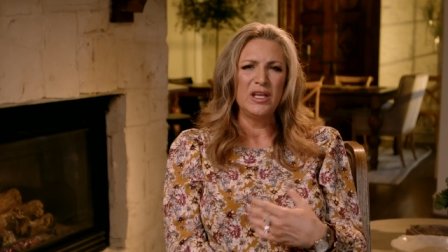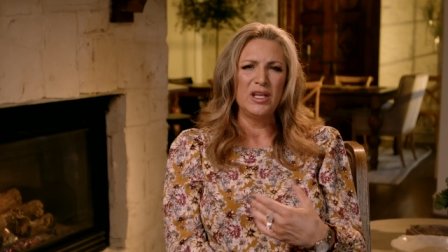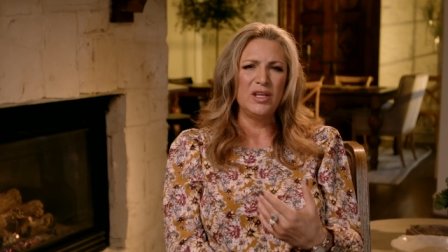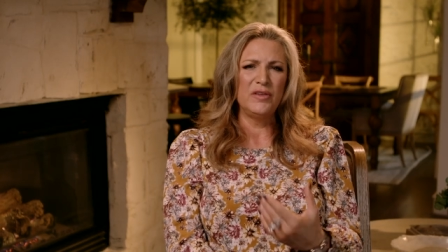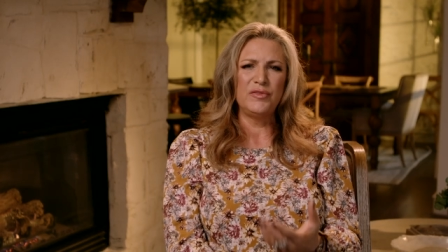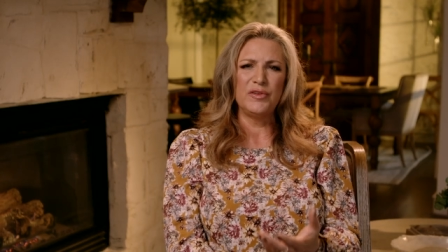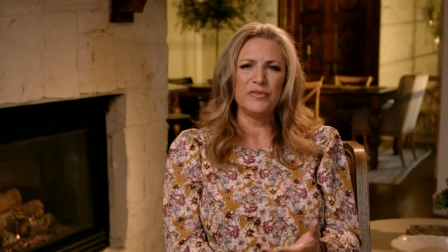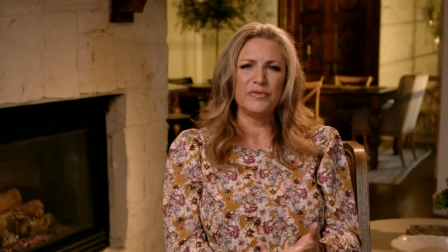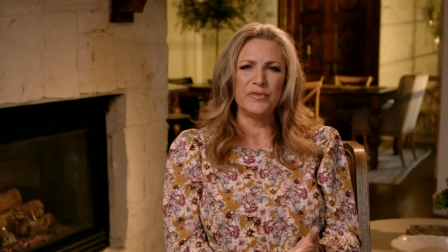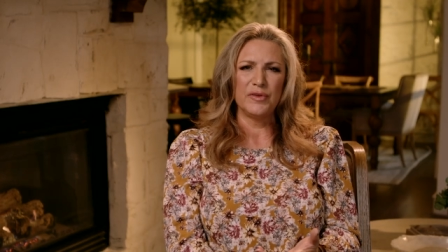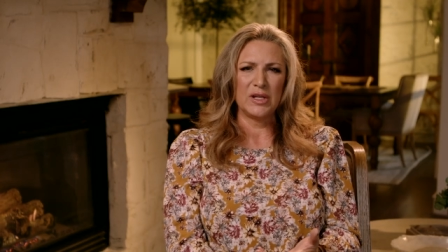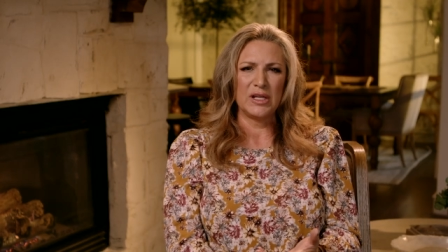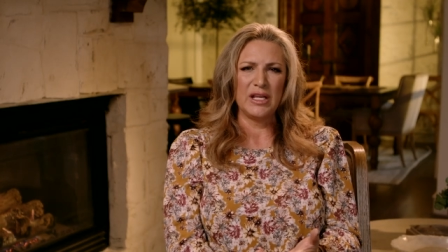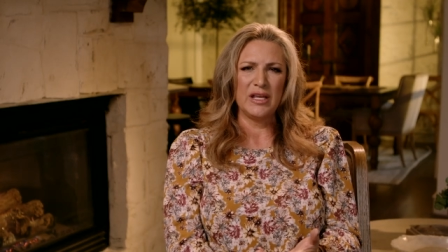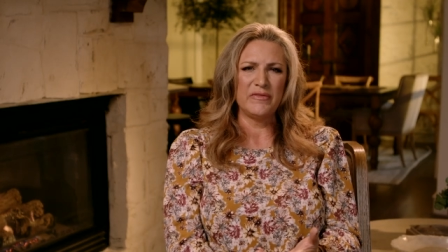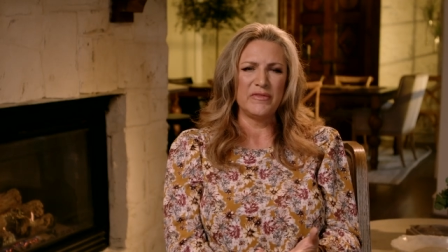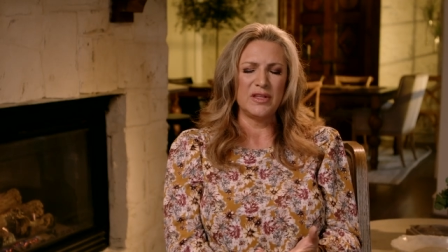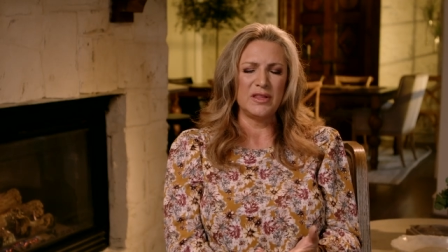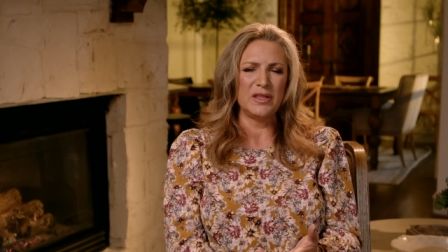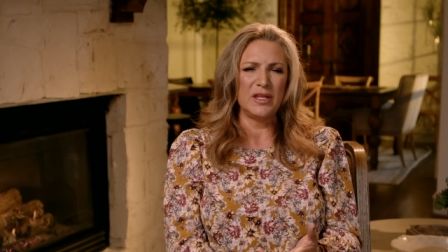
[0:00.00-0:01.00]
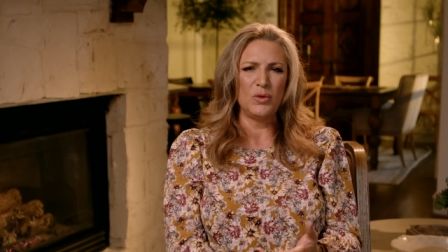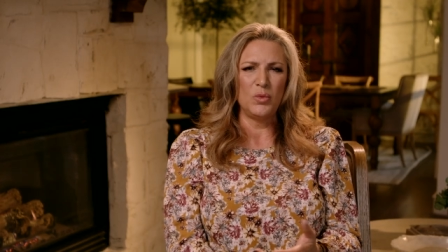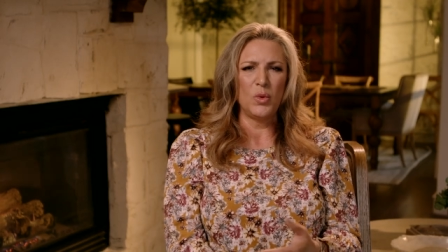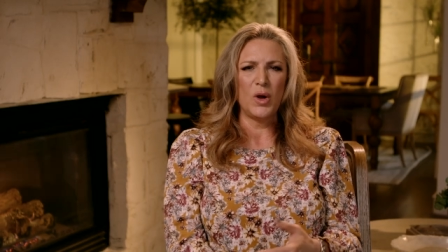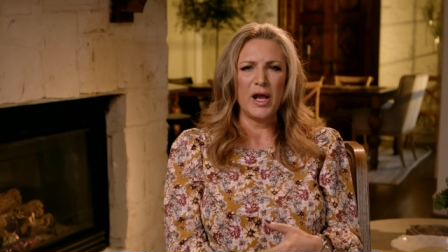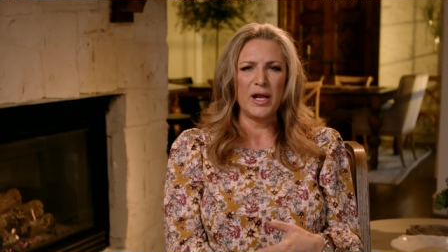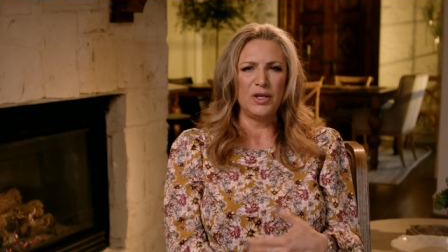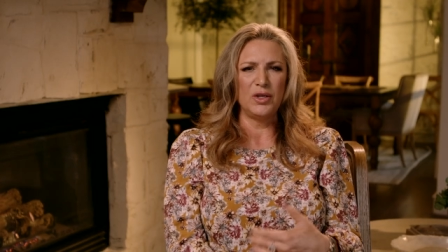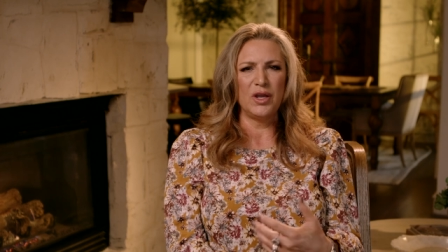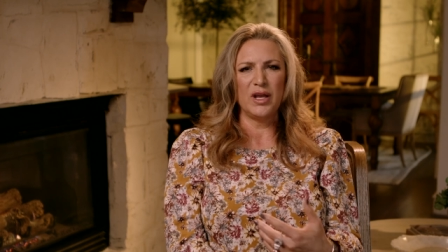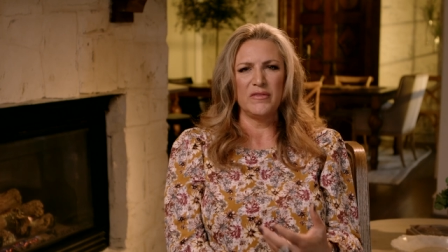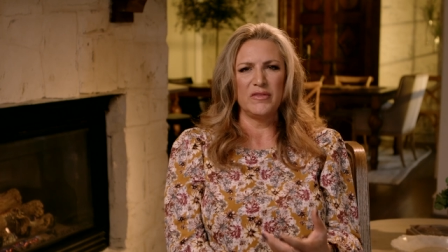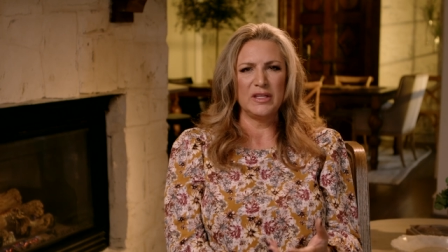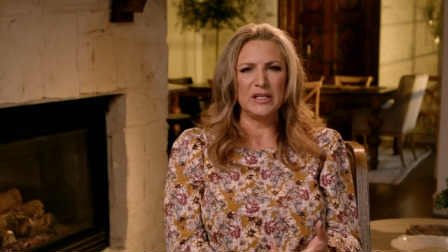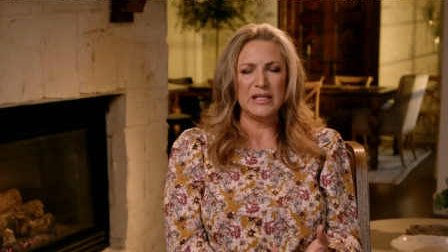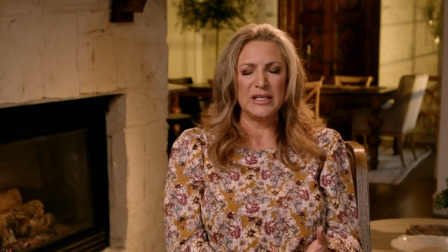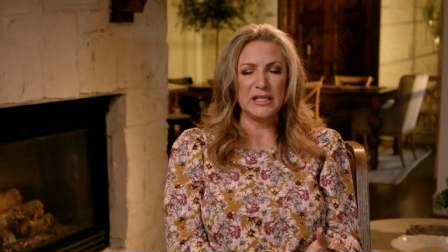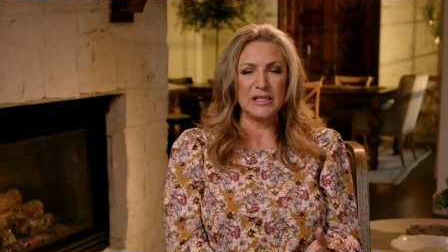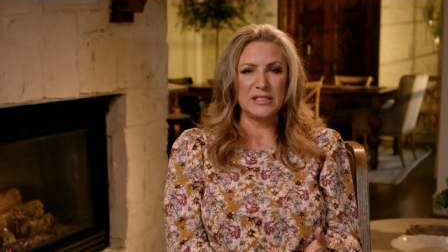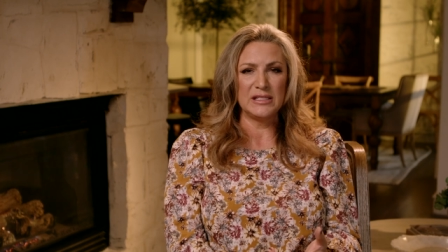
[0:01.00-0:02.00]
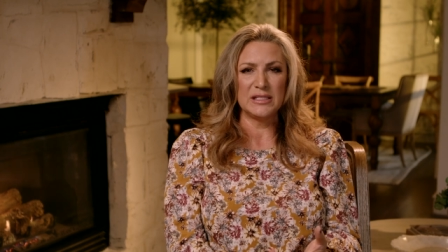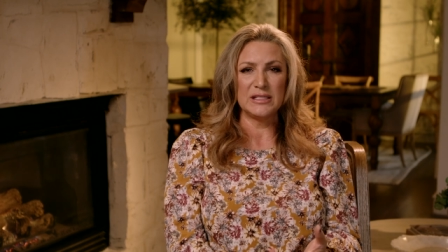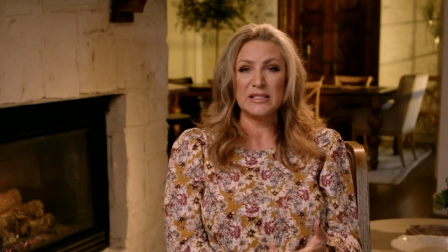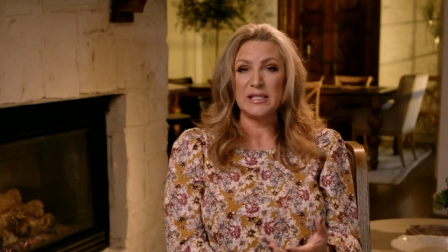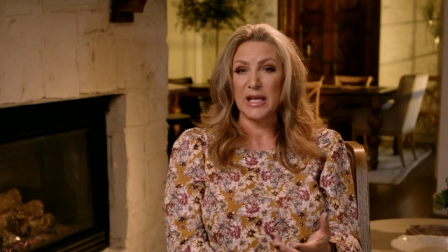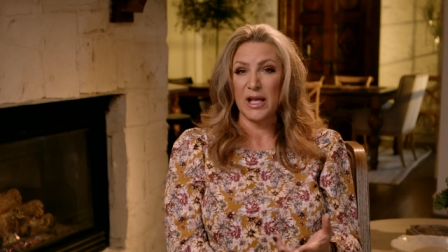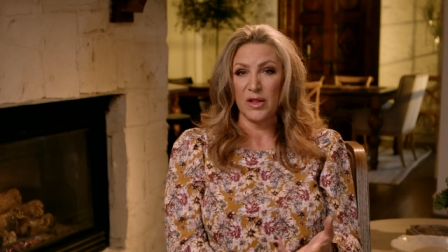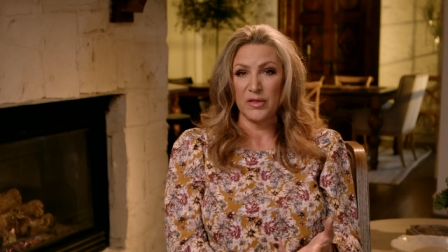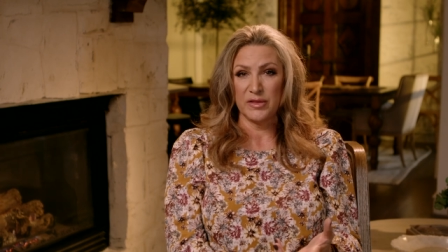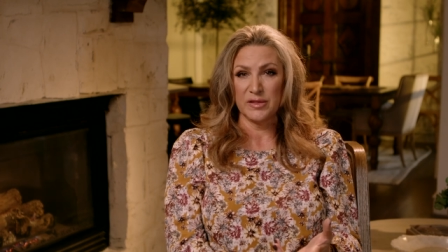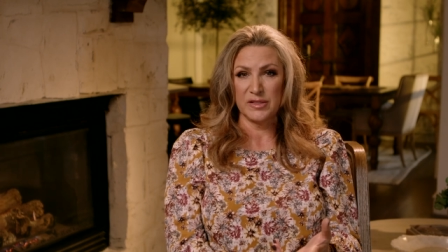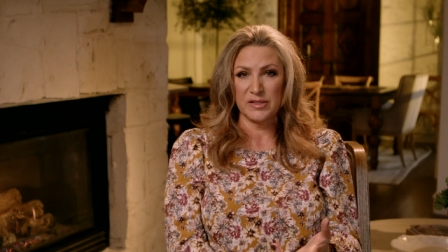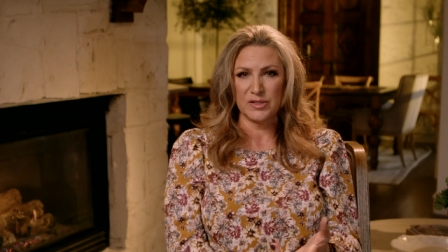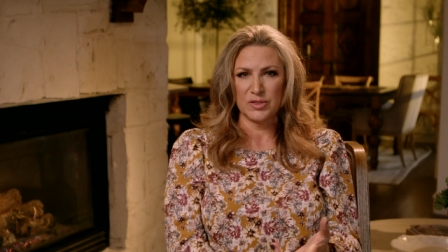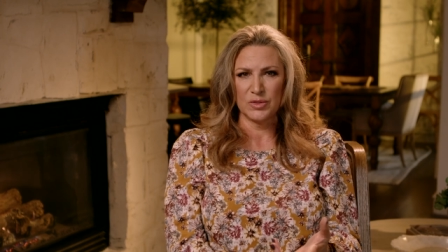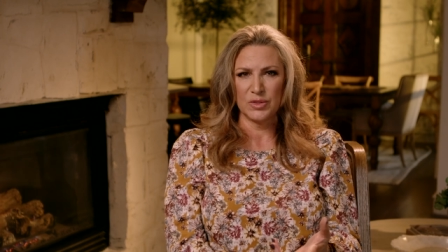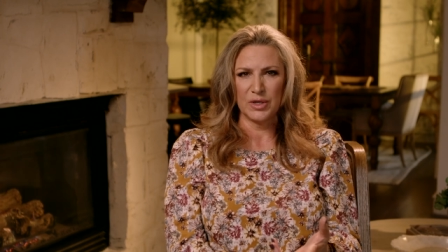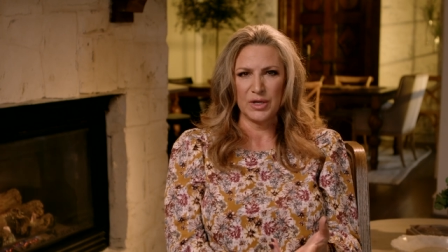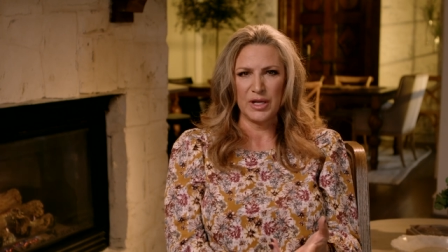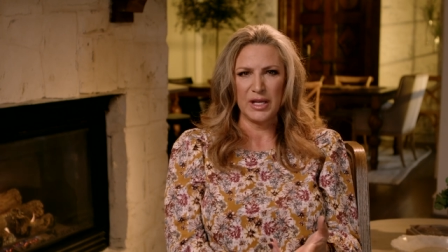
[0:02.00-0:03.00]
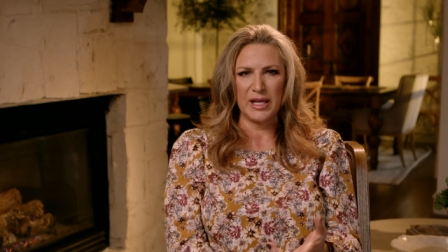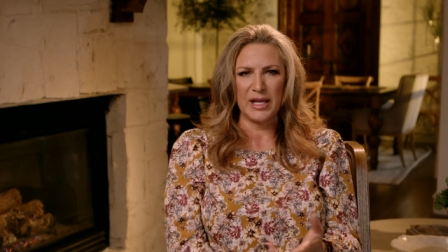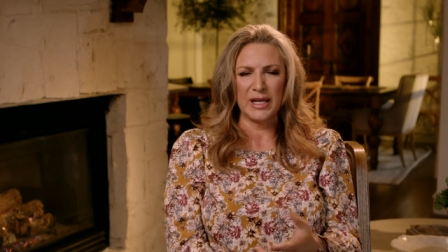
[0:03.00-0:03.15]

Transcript: if you're forgiven, then why do you have the need to tell the story?